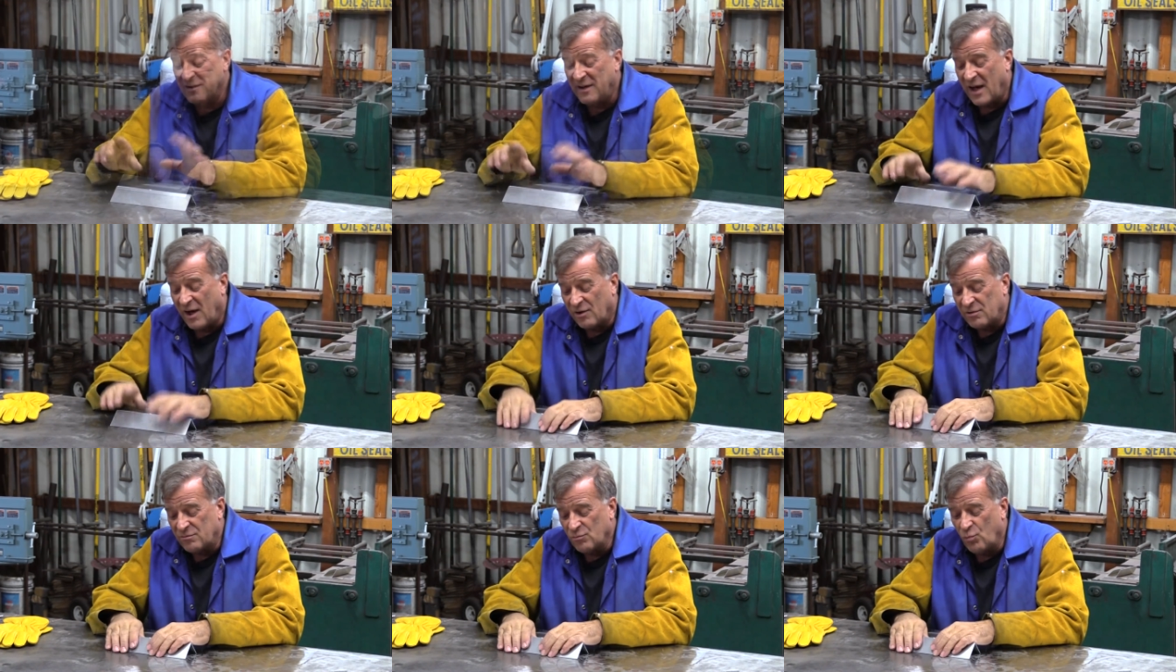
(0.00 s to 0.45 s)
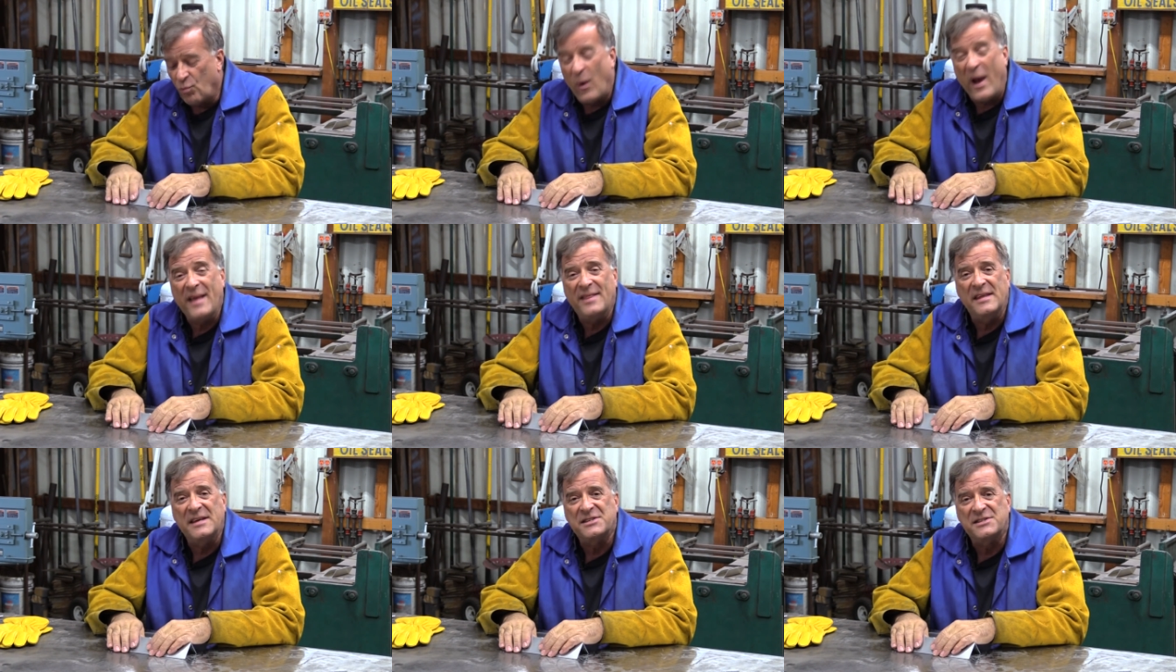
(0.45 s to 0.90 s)
I'll
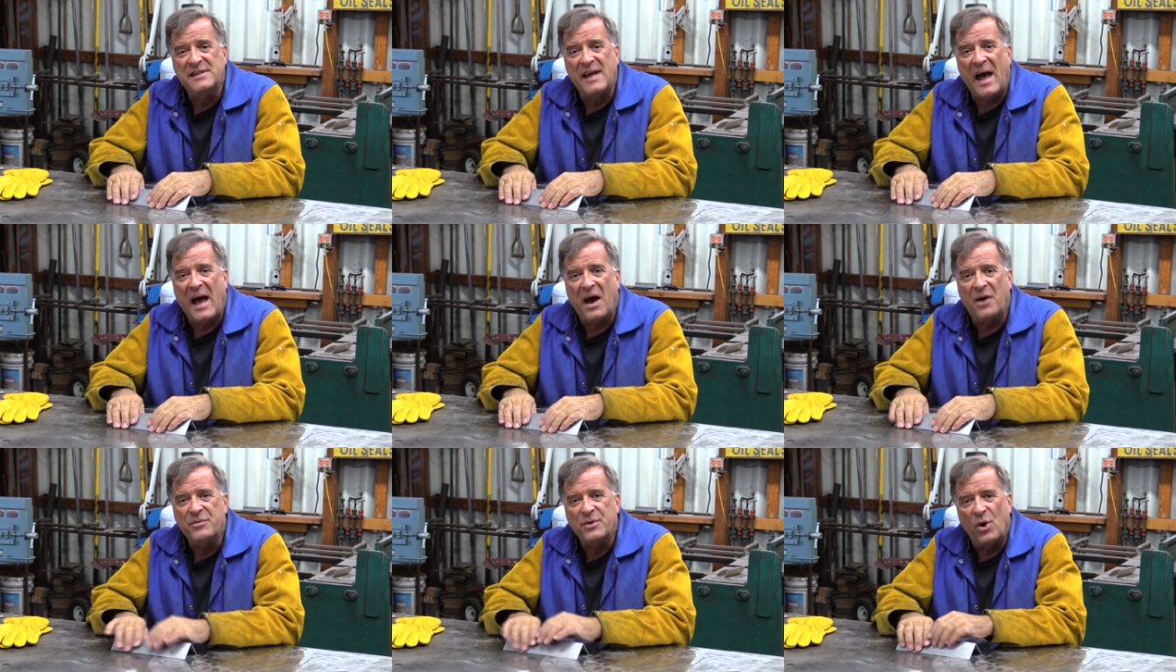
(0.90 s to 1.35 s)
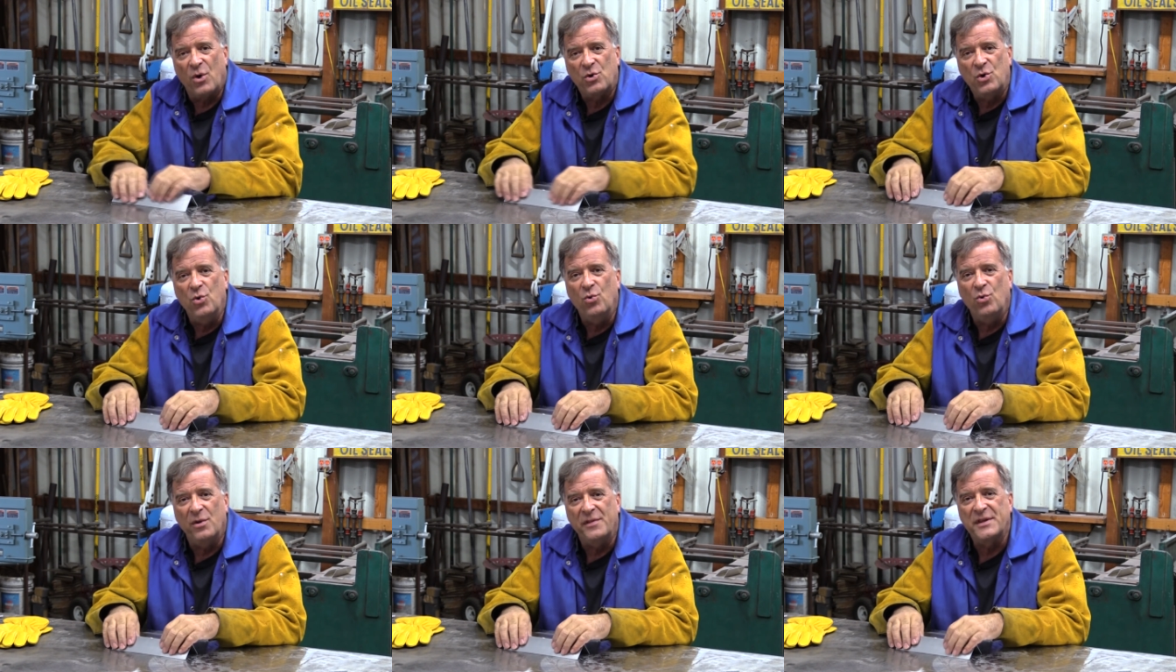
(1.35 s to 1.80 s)
wet this down, you know, I'll
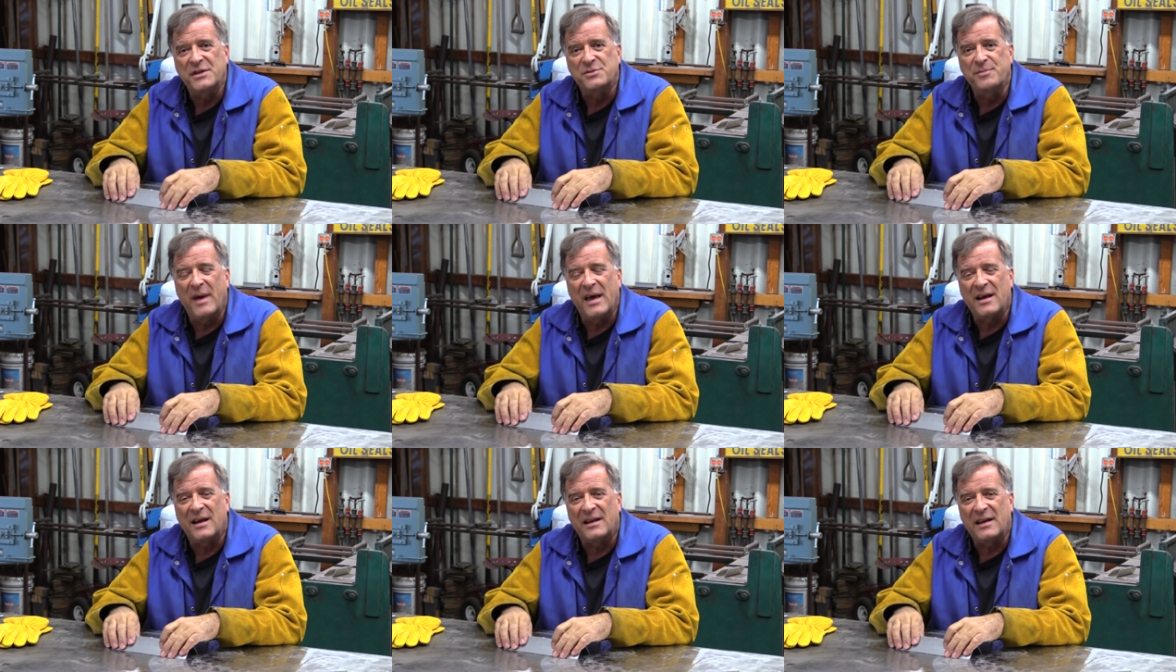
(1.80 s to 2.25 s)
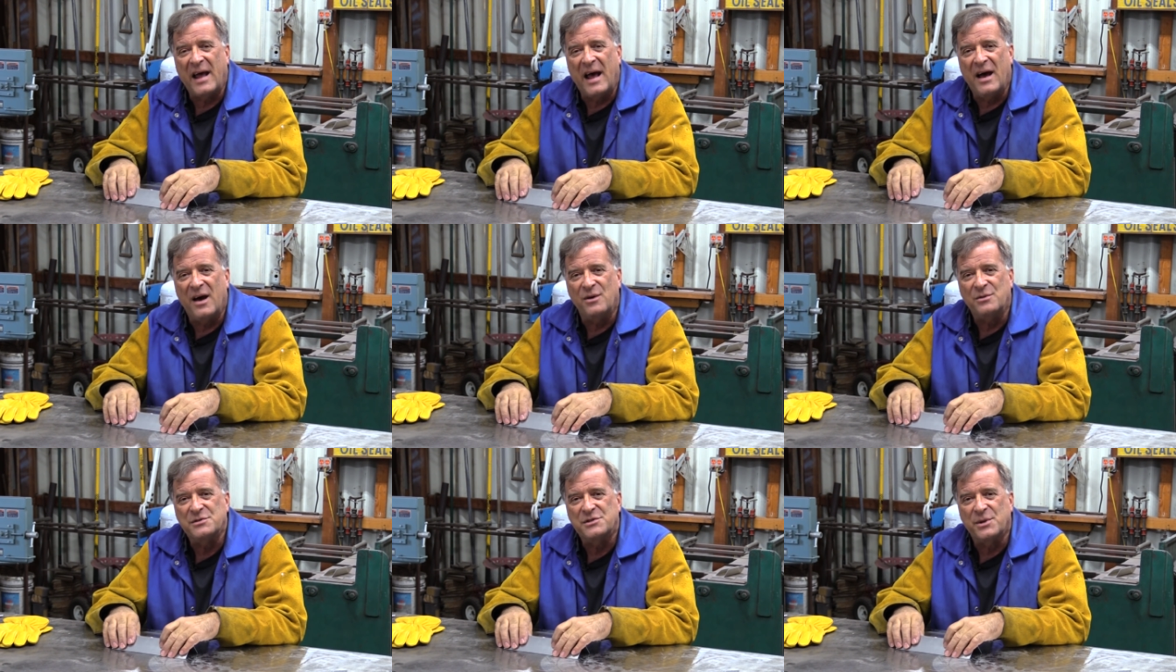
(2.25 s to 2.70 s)
cool this metal
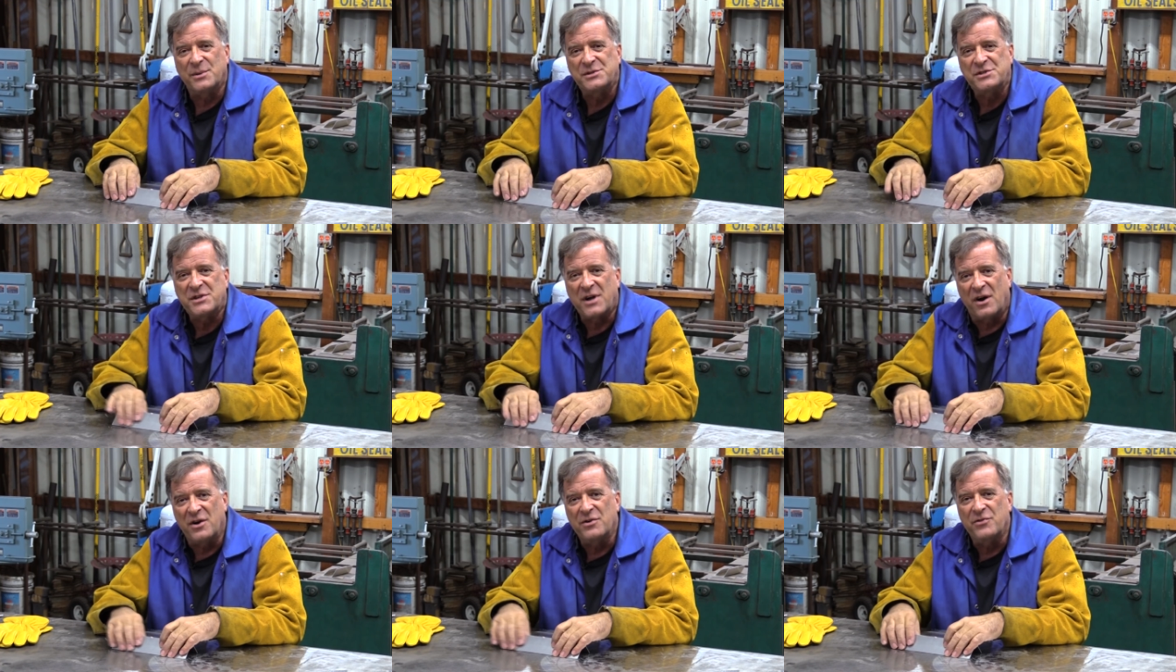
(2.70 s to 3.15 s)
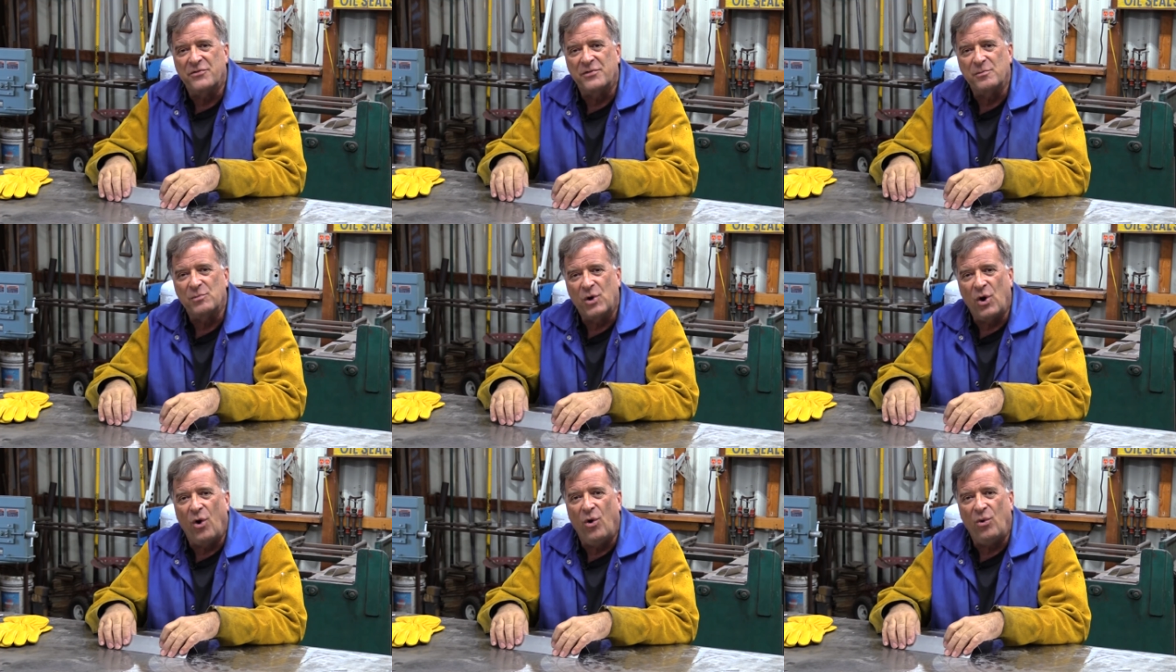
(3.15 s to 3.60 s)
down so it's starting
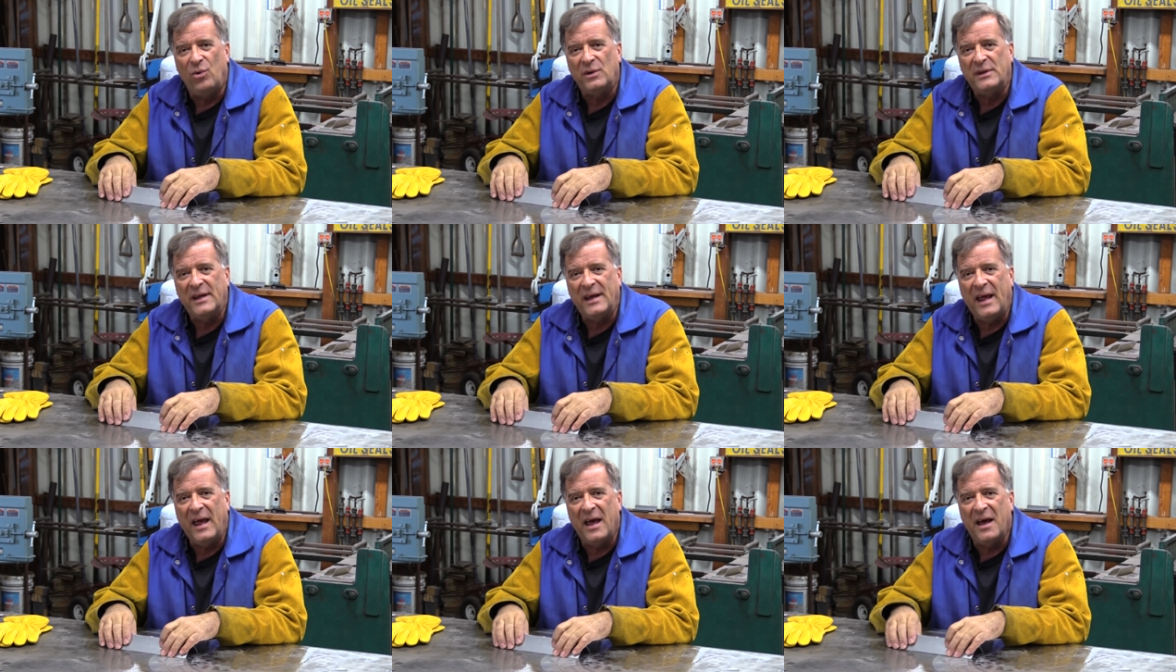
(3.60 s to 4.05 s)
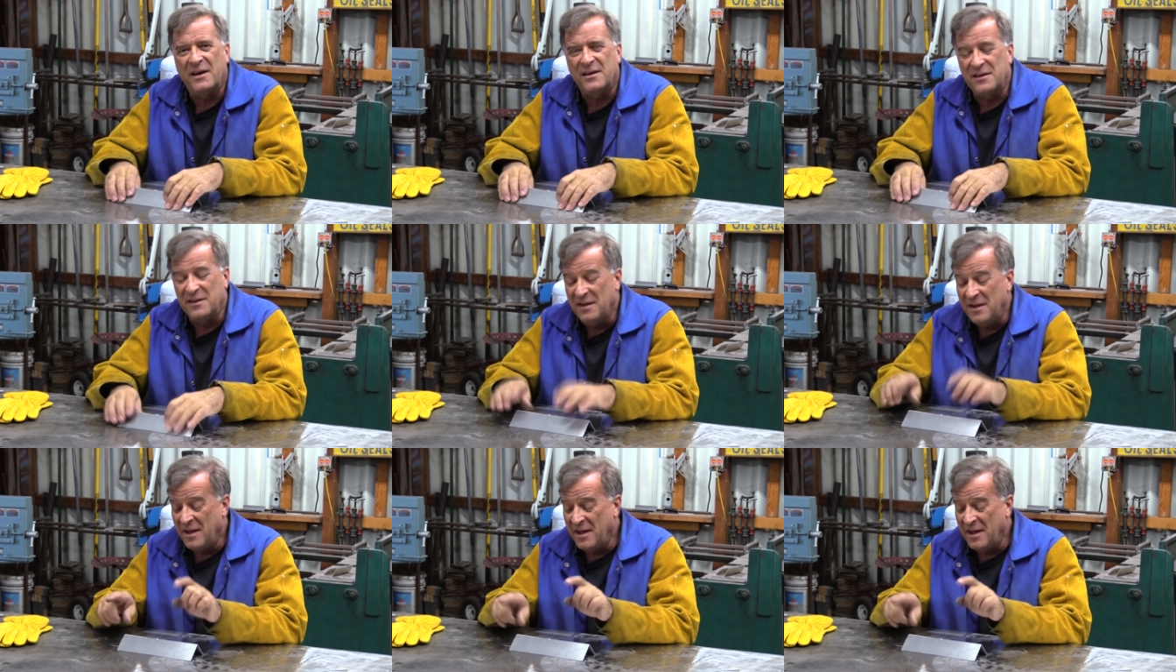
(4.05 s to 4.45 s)
from cold again,